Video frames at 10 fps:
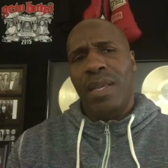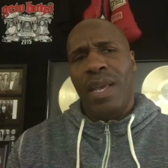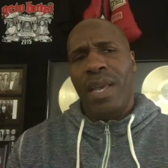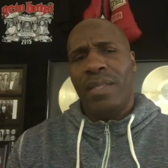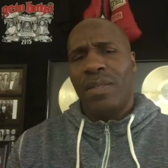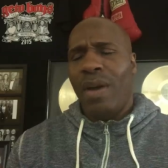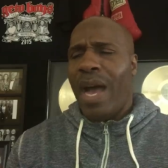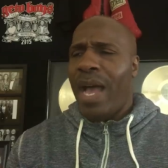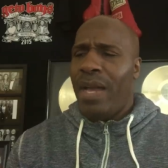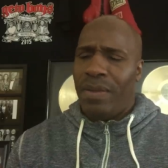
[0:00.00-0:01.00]
And so
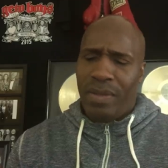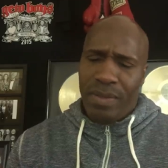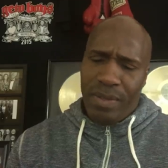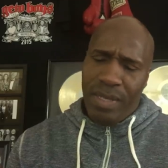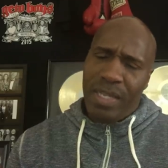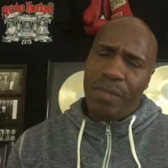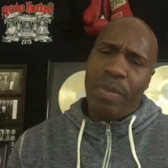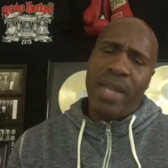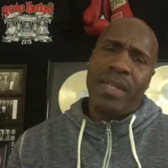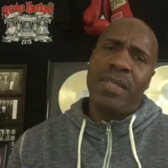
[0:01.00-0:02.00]
I
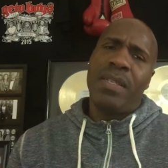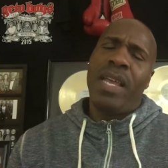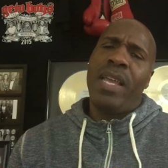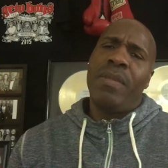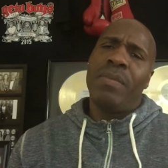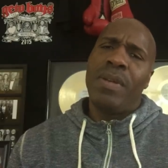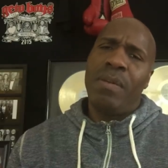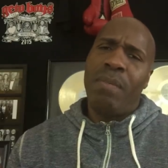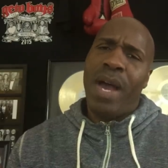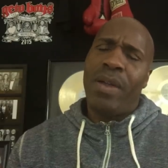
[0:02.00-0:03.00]
expect the same
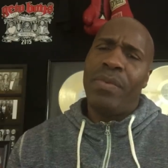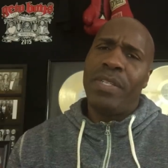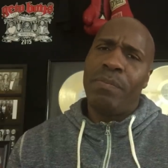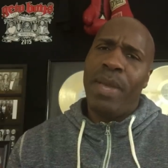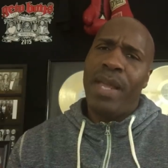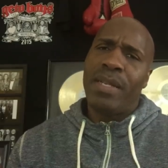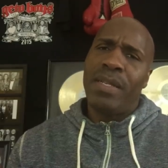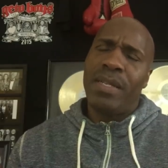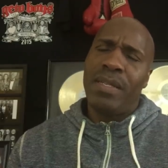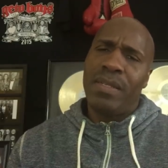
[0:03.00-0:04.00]
amount of respect
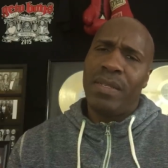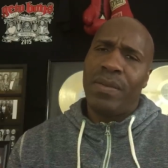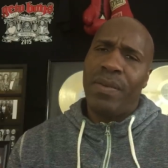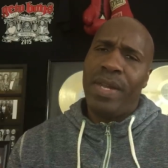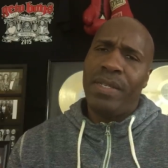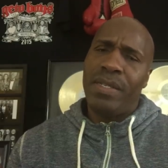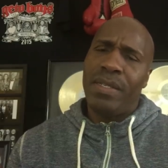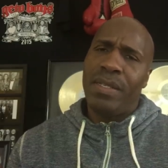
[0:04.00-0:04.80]
and consideration.